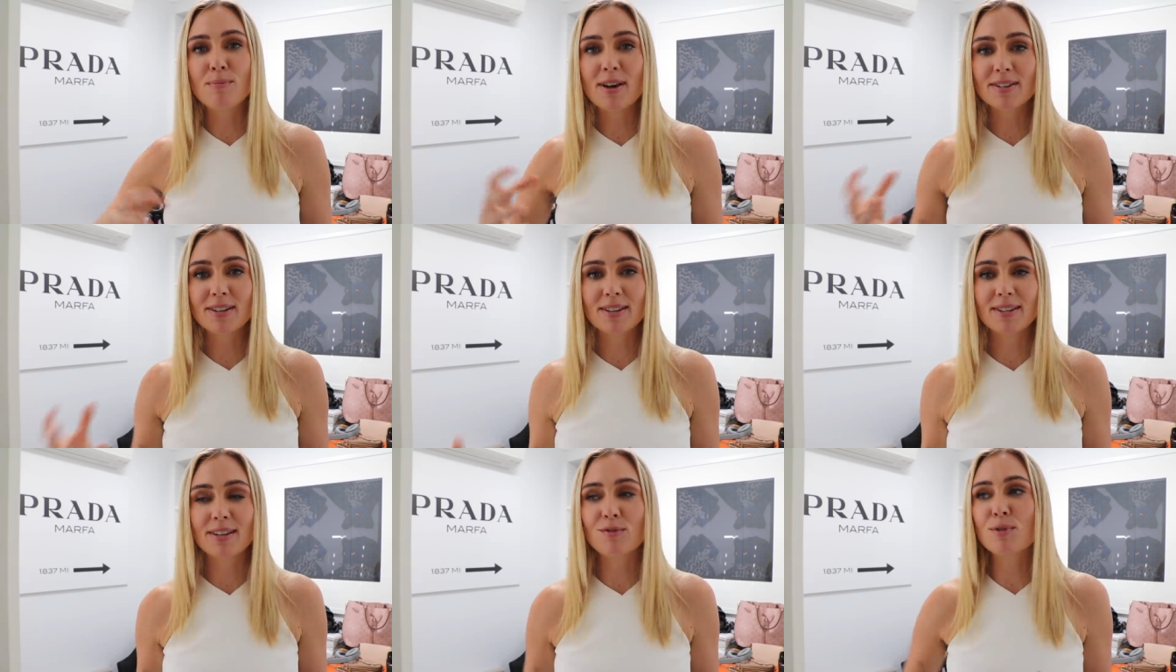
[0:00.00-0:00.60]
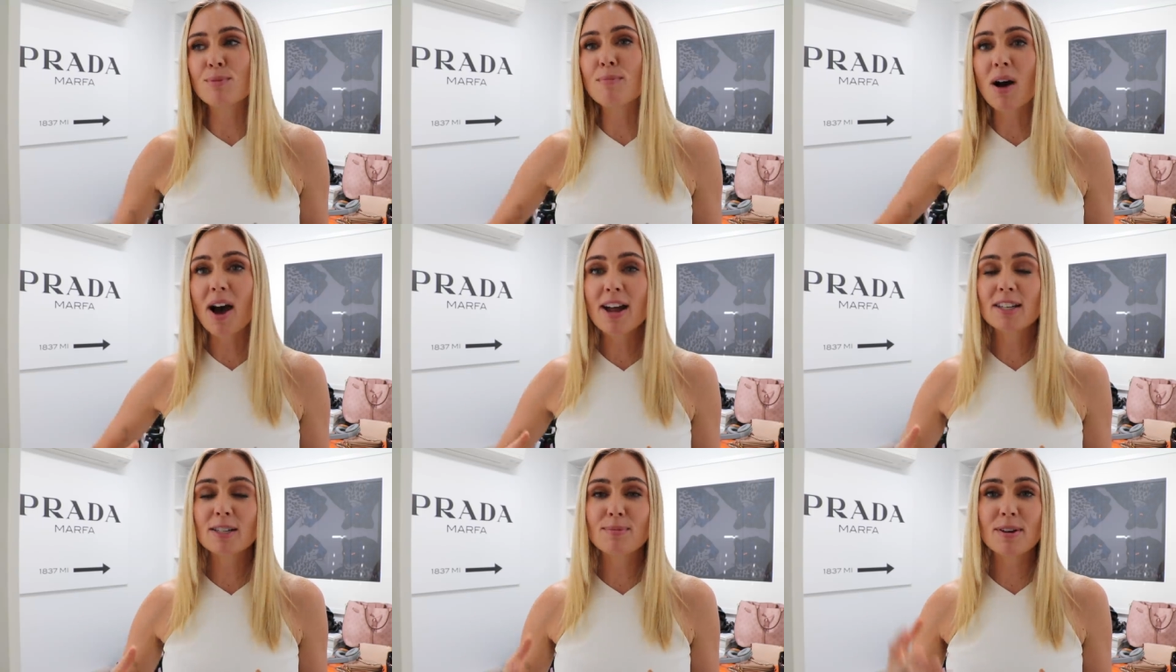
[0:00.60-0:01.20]
as I said, it
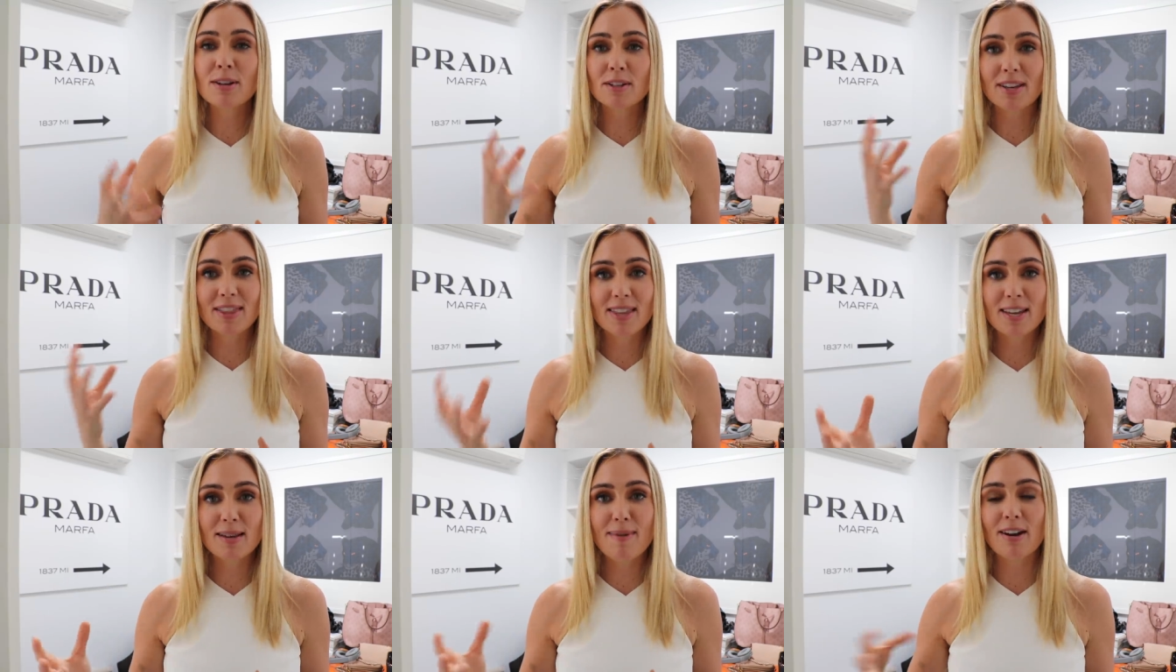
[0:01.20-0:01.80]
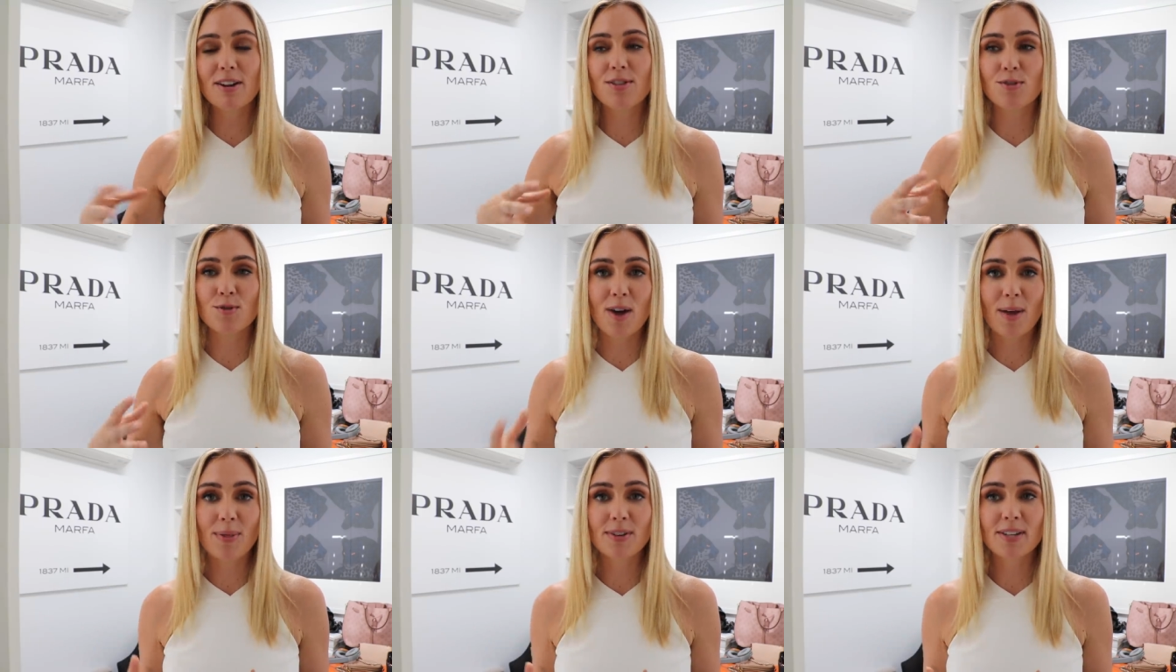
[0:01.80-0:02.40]
reminds me as I think about it
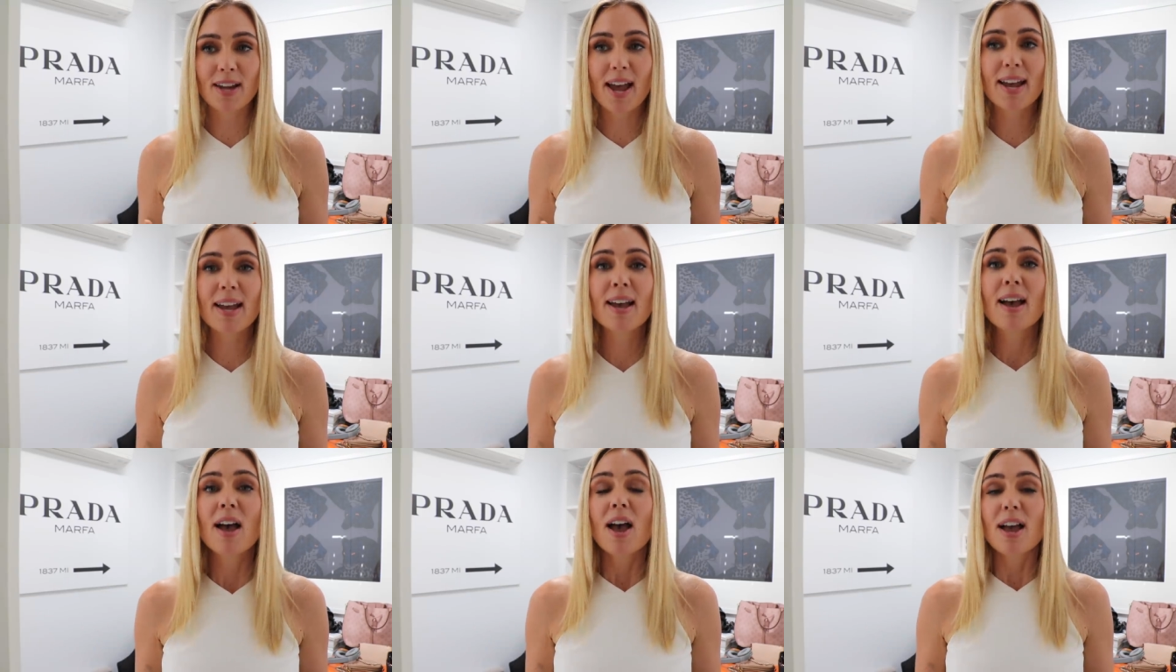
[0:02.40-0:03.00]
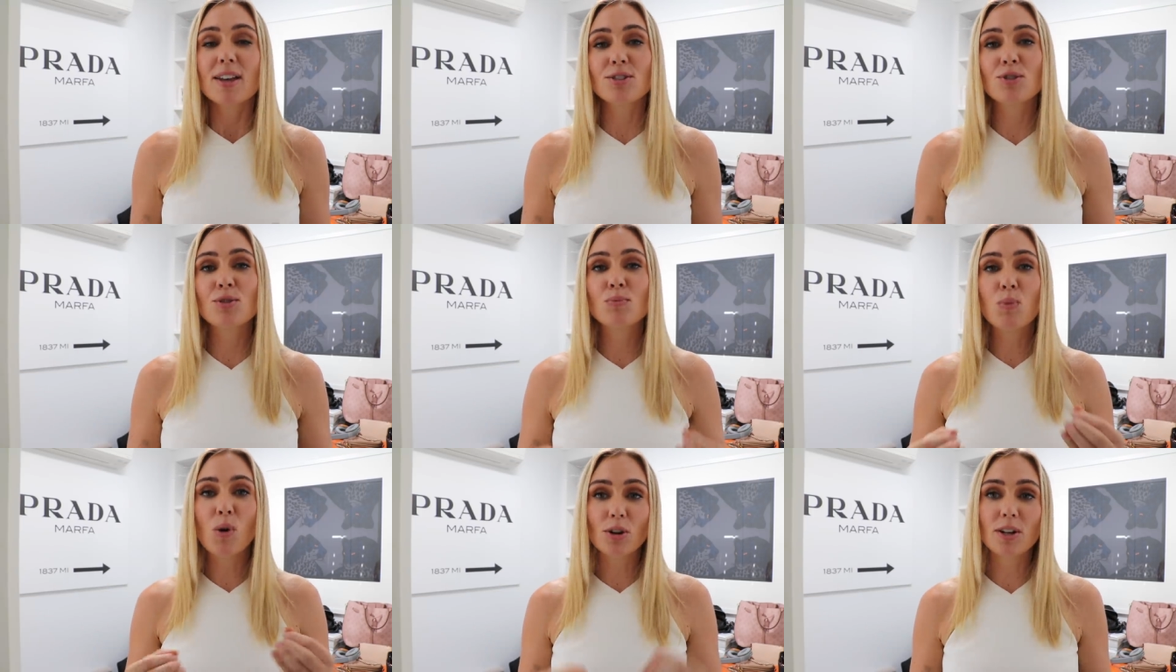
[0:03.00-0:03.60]
throughout the day as
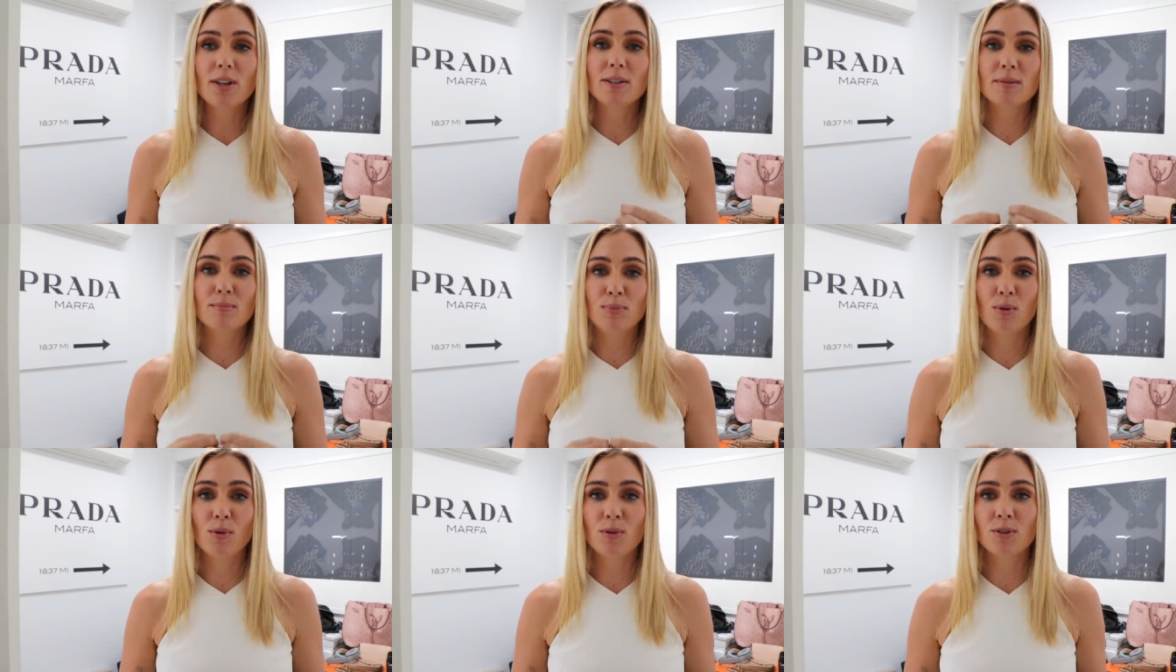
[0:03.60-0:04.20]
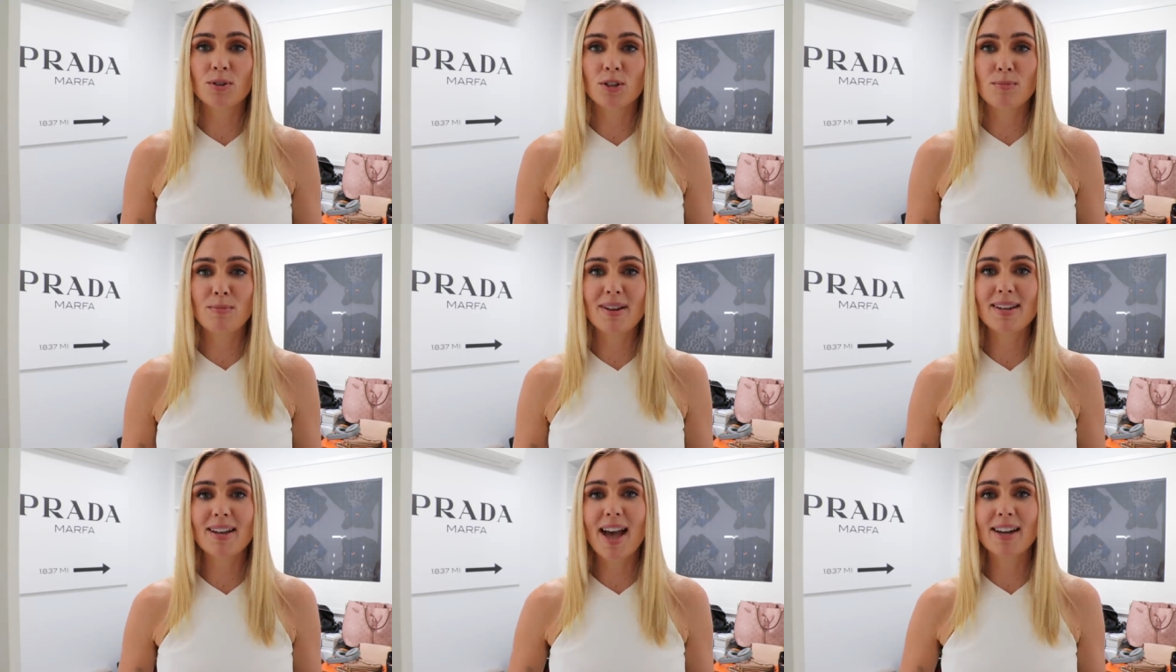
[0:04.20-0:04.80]
to what is important to me,